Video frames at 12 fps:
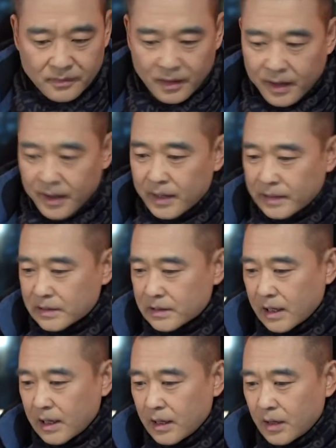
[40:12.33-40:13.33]
And
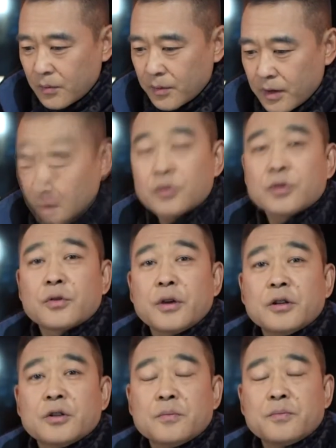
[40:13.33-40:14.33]
we are also
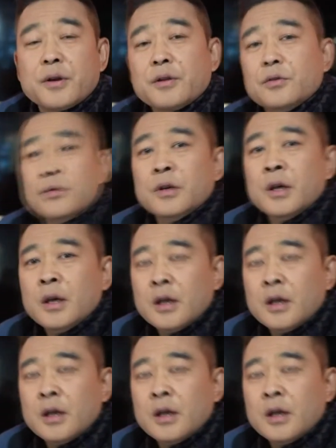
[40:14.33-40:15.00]
going to bring you